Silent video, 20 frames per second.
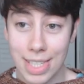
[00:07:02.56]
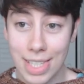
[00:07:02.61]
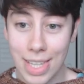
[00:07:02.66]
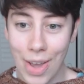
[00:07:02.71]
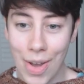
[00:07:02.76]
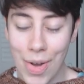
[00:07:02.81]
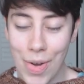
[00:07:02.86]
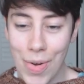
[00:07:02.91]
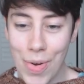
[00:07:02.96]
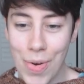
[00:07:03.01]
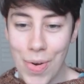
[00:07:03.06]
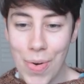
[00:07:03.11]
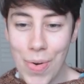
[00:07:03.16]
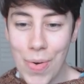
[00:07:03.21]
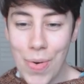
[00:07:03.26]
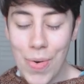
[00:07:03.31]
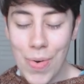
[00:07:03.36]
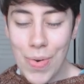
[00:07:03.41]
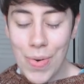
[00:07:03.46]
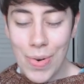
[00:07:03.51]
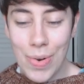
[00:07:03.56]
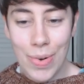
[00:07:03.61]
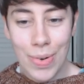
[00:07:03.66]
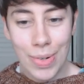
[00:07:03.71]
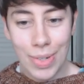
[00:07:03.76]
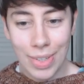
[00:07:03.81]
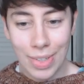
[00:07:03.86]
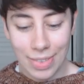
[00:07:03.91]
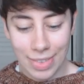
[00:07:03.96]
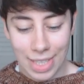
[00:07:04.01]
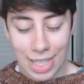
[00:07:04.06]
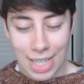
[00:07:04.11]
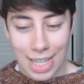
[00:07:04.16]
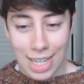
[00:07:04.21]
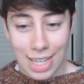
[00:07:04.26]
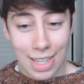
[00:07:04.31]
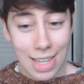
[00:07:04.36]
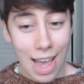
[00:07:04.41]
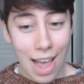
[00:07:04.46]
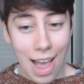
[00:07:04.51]
So
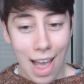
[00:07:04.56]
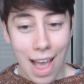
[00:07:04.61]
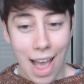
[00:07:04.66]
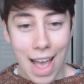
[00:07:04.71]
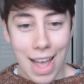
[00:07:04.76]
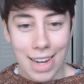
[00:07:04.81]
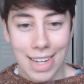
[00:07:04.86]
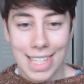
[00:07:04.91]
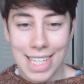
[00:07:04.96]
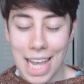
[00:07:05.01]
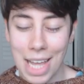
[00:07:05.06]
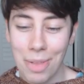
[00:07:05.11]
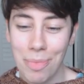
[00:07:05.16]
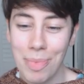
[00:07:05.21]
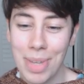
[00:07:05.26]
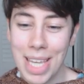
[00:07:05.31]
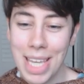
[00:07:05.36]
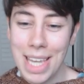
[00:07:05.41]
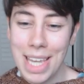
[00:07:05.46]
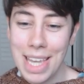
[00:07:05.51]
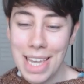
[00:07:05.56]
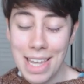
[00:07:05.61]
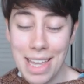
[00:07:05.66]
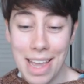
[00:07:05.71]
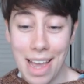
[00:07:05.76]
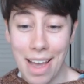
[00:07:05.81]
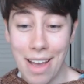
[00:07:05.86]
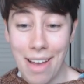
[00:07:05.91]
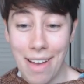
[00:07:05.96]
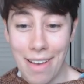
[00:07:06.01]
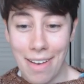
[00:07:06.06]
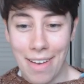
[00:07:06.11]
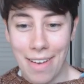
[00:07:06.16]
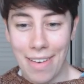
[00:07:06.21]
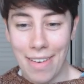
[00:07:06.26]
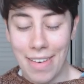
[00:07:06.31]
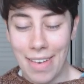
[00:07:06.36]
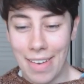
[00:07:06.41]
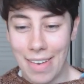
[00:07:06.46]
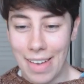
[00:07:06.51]
yeah, tell me
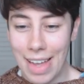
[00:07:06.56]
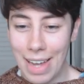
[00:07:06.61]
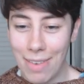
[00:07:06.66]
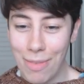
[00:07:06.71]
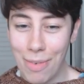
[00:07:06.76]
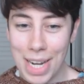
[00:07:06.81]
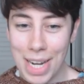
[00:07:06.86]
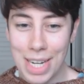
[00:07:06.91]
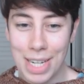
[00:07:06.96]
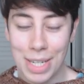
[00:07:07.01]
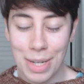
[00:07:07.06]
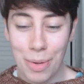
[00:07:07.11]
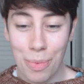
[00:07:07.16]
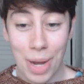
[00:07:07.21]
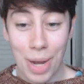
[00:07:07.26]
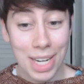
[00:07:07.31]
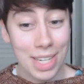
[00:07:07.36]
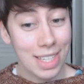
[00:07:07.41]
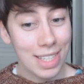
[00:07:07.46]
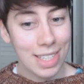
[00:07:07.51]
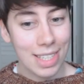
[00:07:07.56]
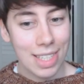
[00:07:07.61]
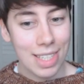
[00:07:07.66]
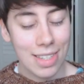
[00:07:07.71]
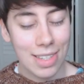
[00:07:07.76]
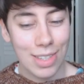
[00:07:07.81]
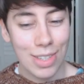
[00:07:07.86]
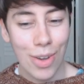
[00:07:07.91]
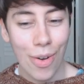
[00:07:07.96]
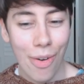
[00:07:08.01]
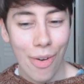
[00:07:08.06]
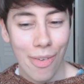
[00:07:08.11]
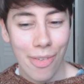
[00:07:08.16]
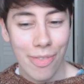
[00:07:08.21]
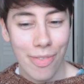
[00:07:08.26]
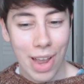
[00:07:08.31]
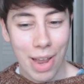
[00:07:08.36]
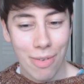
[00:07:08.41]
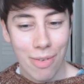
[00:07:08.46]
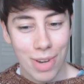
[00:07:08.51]
what is your
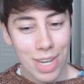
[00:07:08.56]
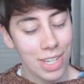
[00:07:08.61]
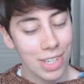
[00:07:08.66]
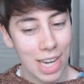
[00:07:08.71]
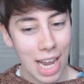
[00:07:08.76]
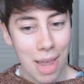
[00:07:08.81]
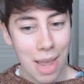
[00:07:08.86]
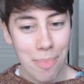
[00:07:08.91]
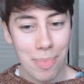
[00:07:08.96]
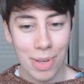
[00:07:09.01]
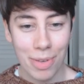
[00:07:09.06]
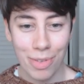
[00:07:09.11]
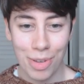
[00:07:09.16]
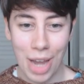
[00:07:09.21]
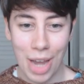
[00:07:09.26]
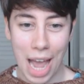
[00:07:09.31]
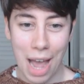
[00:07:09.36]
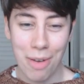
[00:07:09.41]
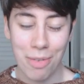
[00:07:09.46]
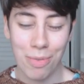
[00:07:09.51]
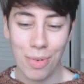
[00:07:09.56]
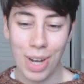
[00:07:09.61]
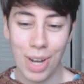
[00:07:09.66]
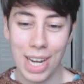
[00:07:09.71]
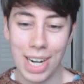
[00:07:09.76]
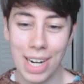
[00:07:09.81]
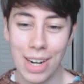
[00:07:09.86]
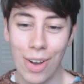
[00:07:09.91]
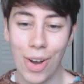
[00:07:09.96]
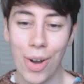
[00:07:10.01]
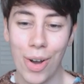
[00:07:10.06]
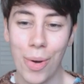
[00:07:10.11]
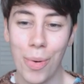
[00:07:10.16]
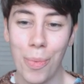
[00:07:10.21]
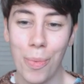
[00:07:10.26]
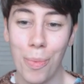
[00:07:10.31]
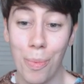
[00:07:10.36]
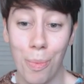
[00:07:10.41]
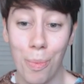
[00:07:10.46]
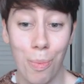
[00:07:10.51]
favorite shape if you have one,
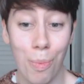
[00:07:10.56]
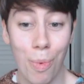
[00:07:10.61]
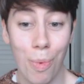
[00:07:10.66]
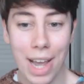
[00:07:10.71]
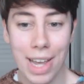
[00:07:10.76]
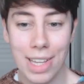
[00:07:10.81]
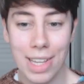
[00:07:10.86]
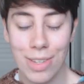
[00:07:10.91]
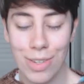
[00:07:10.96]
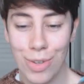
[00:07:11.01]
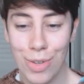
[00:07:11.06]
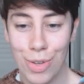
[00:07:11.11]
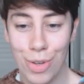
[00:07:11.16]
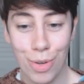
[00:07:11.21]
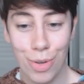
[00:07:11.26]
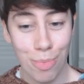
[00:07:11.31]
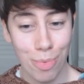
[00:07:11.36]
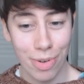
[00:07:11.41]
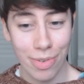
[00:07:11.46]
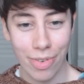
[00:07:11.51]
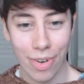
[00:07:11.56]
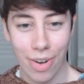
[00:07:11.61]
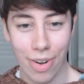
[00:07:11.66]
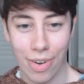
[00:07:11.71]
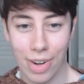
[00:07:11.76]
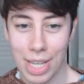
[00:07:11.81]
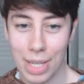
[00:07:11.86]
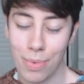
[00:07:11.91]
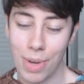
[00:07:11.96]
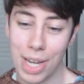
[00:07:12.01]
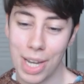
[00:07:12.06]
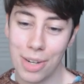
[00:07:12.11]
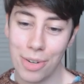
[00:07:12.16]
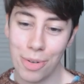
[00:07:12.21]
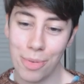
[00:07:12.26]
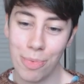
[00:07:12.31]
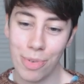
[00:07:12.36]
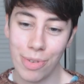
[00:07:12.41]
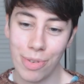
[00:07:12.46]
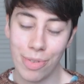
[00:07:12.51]
or why do you prefer it? Why
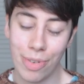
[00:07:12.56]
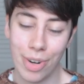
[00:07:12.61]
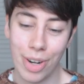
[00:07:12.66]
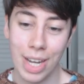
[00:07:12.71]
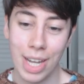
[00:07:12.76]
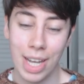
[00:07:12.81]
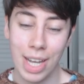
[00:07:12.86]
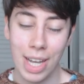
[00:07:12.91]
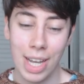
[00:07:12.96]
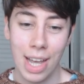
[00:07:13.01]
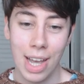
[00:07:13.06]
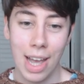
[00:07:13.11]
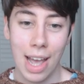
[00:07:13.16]
do you prefer